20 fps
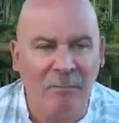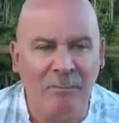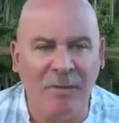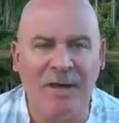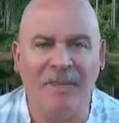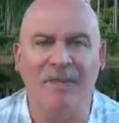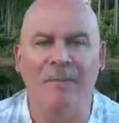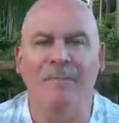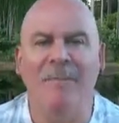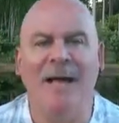
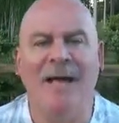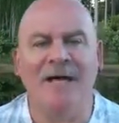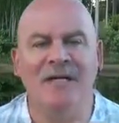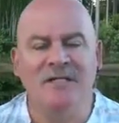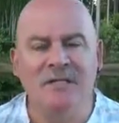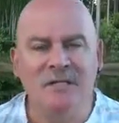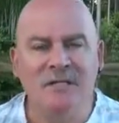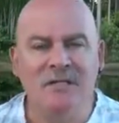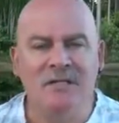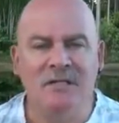by the
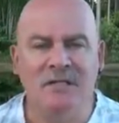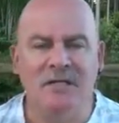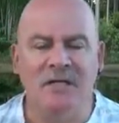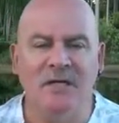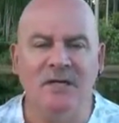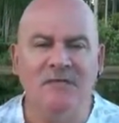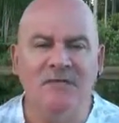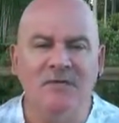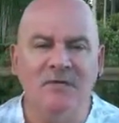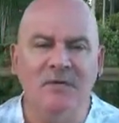masses,
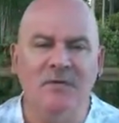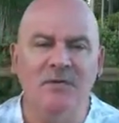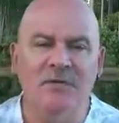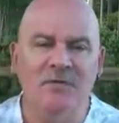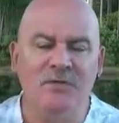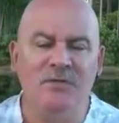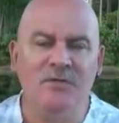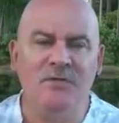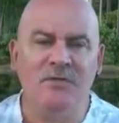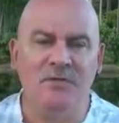the
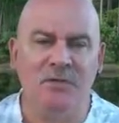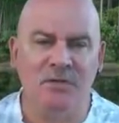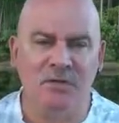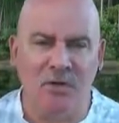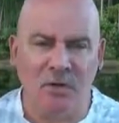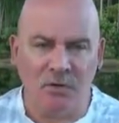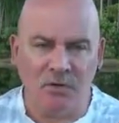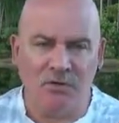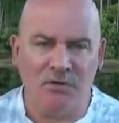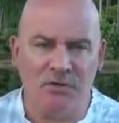influencers, the
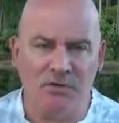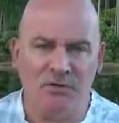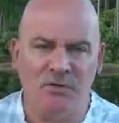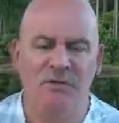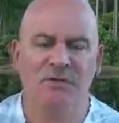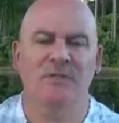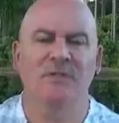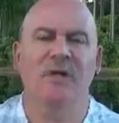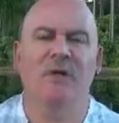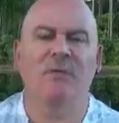
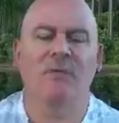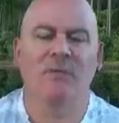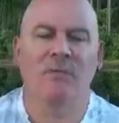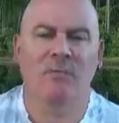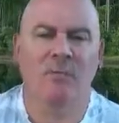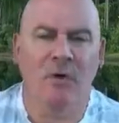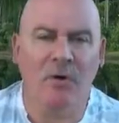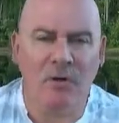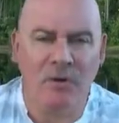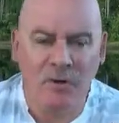noticers in
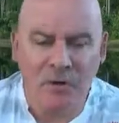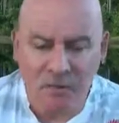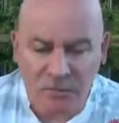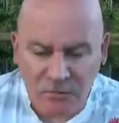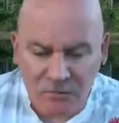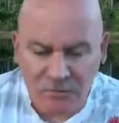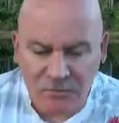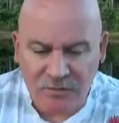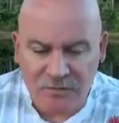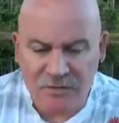network marketing,
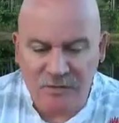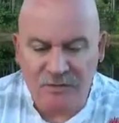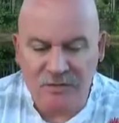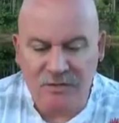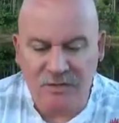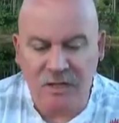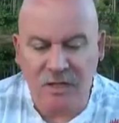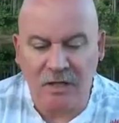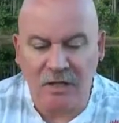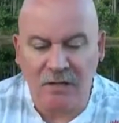or if this
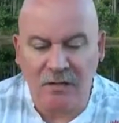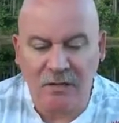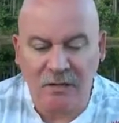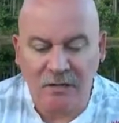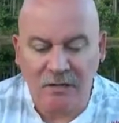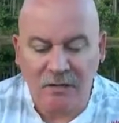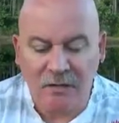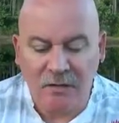is done